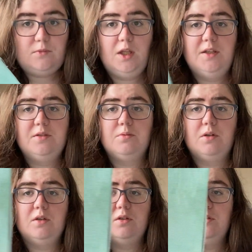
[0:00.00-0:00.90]
This
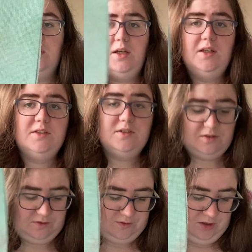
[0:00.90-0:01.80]
one is
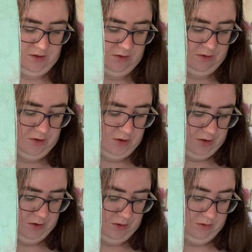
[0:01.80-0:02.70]
to
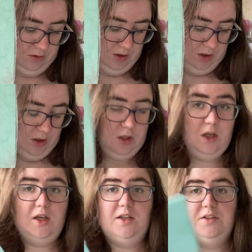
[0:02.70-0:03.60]
do
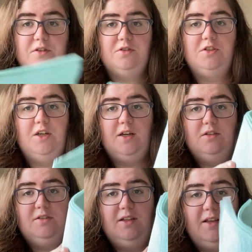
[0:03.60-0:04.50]
Hello
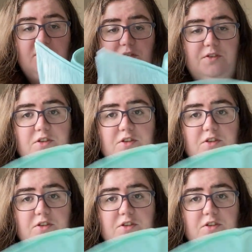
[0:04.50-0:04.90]
Sunshine, so that's the other